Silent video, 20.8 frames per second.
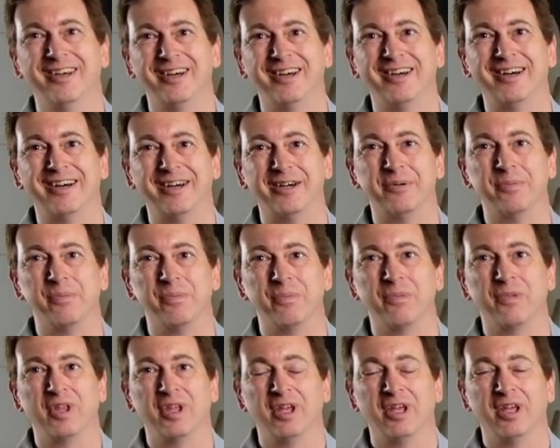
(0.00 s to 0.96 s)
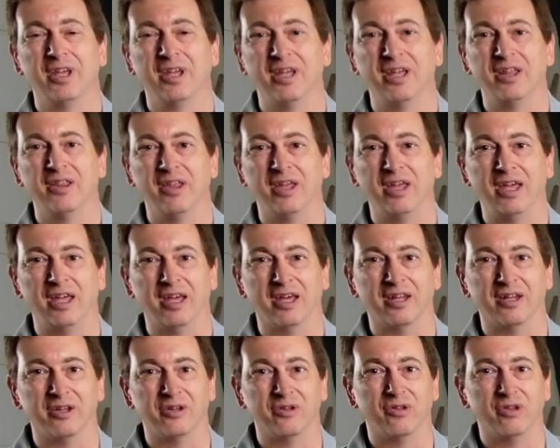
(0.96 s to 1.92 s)
uh,
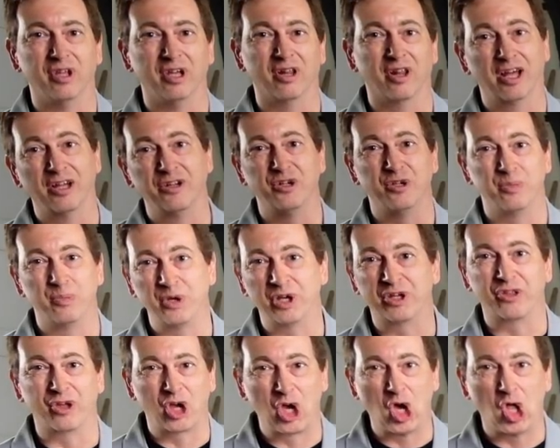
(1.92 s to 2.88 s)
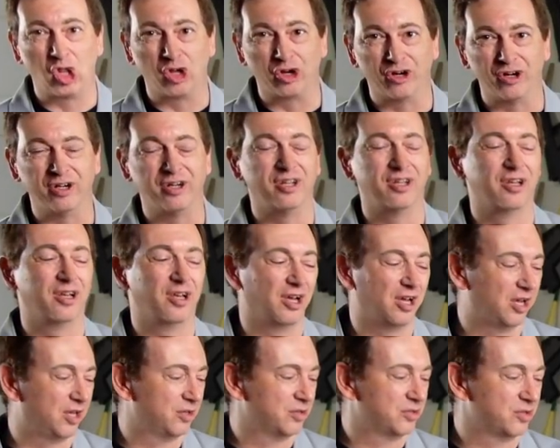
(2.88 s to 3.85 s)
and they allowed you to pick the color.
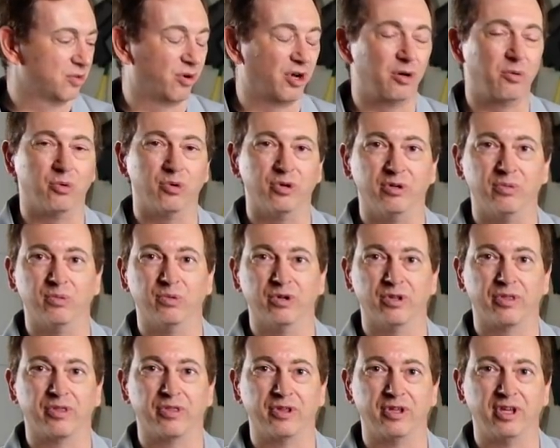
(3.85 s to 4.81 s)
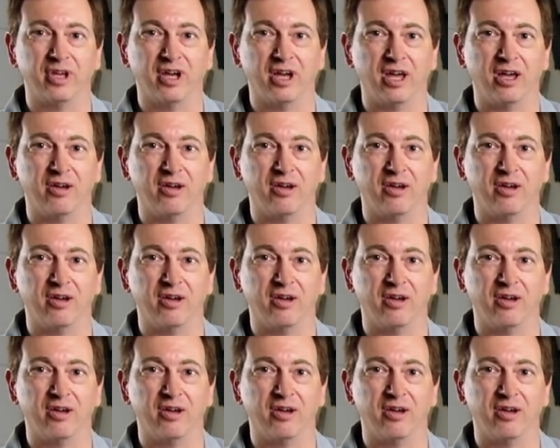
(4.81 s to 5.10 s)
Uh, so I went with the uh,